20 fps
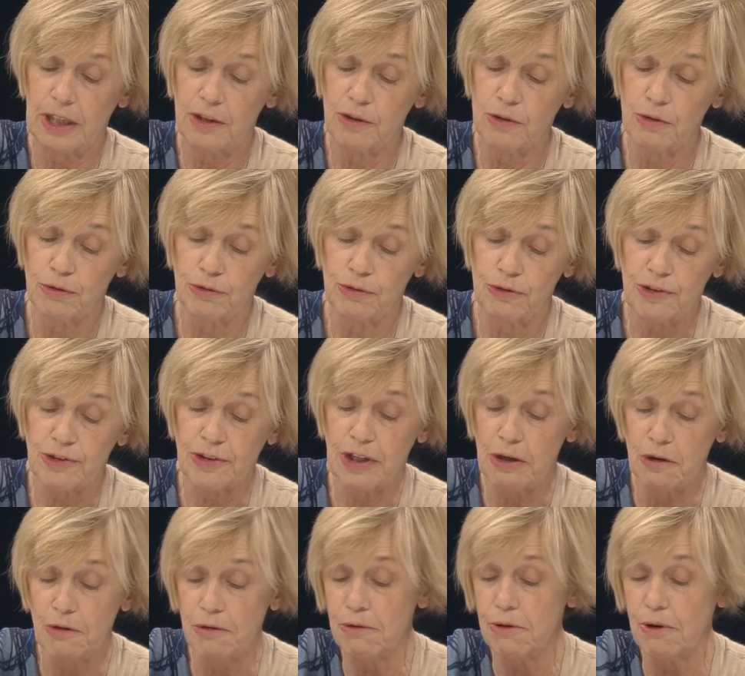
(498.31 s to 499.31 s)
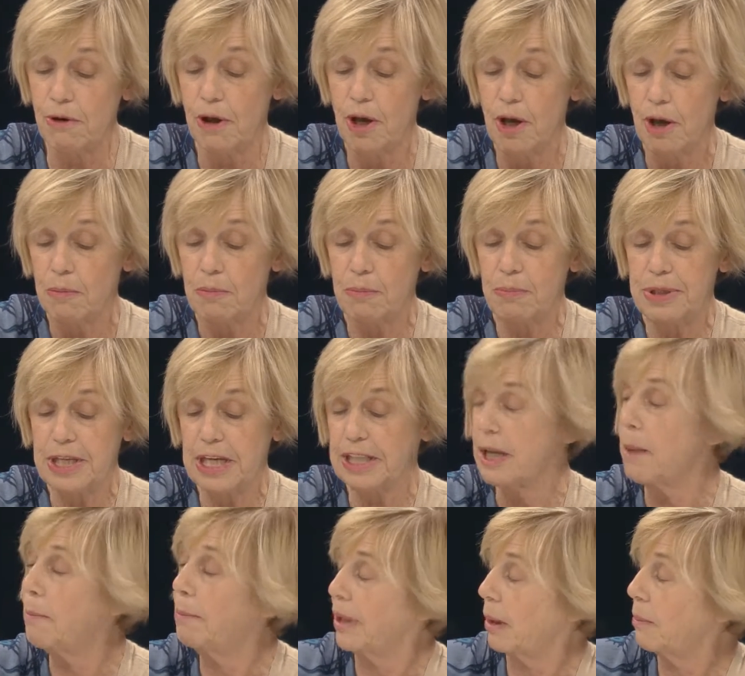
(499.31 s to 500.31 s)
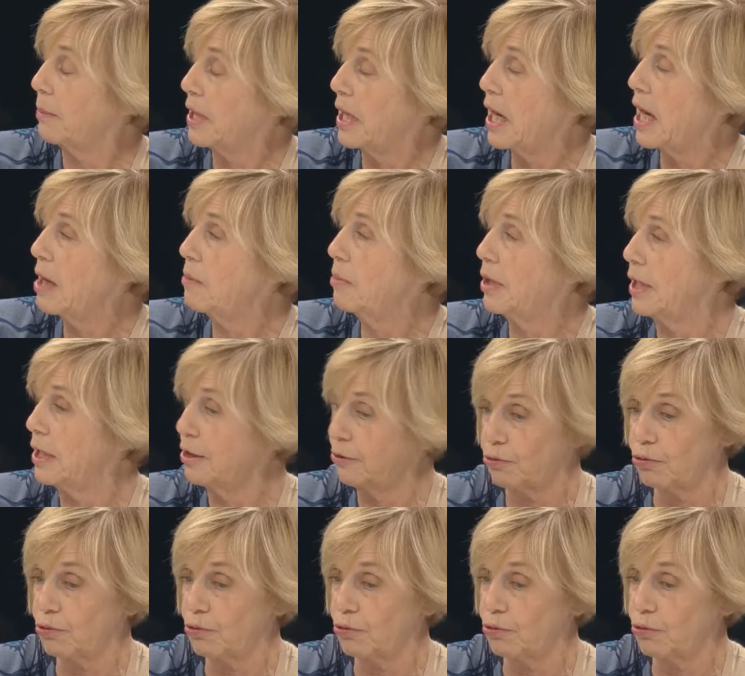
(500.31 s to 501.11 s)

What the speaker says: okay, now children, our company